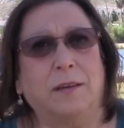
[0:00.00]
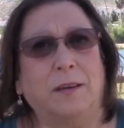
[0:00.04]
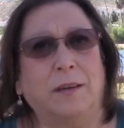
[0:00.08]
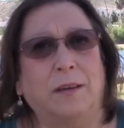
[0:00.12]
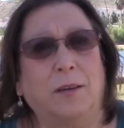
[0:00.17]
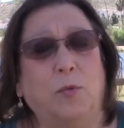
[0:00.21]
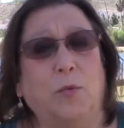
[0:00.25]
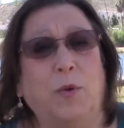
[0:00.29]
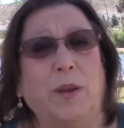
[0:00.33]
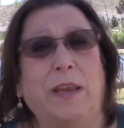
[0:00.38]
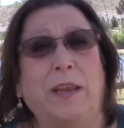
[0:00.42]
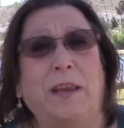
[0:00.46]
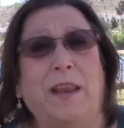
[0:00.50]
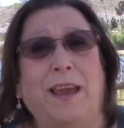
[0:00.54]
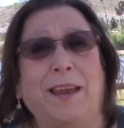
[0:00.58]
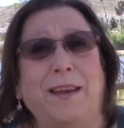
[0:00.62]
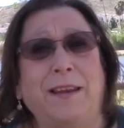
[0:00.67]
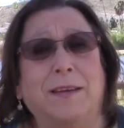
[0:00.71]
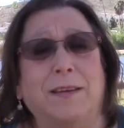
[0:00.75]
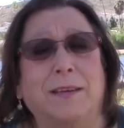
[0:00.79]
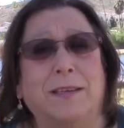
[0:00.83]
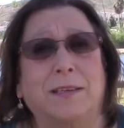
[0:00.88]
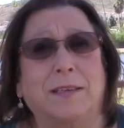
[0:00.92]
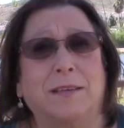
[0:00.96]
We
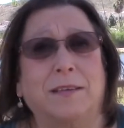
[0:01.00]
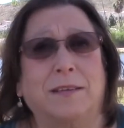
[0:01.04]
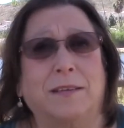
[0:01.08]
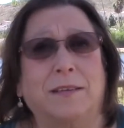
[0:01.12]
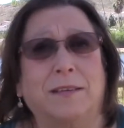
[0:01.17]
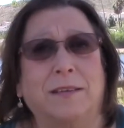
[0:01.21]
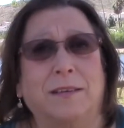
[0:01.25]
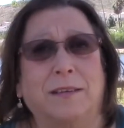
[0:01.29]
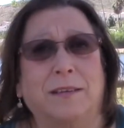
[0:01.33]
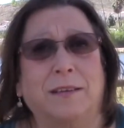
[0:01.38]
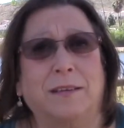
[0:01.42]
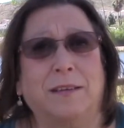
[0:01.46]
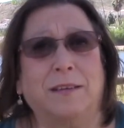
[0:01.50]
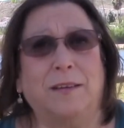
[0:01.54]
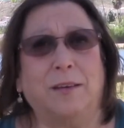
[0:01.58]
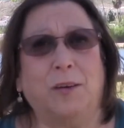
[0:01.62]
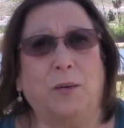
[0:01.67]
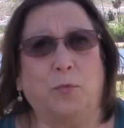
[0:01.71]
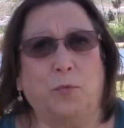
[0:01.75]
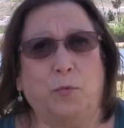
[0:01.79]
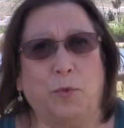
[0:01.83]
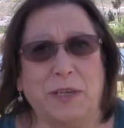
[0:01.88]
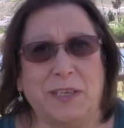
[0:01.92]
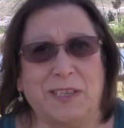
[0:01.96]
light it.
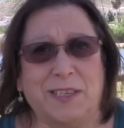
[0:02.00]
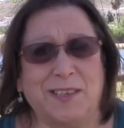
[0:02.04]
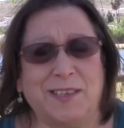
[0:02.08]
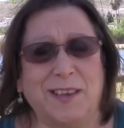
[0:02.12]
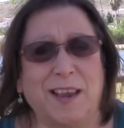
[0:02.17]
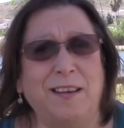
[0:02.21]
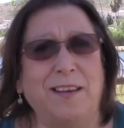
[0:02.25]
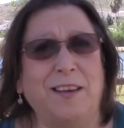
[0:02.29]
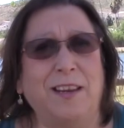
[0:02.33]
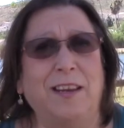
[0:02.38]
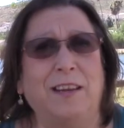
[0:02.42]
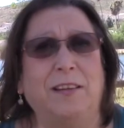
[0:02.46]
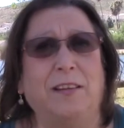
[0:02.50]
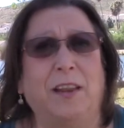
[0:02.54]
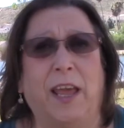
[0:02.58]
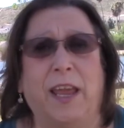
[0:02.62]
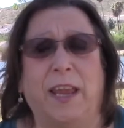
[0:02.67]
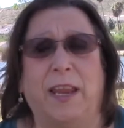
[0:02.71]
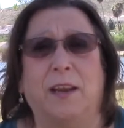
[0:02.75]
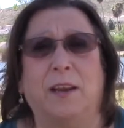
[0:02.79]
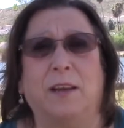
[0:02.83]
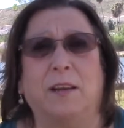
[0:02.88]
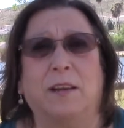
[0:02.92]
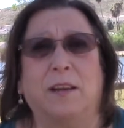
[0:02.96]
We send it light.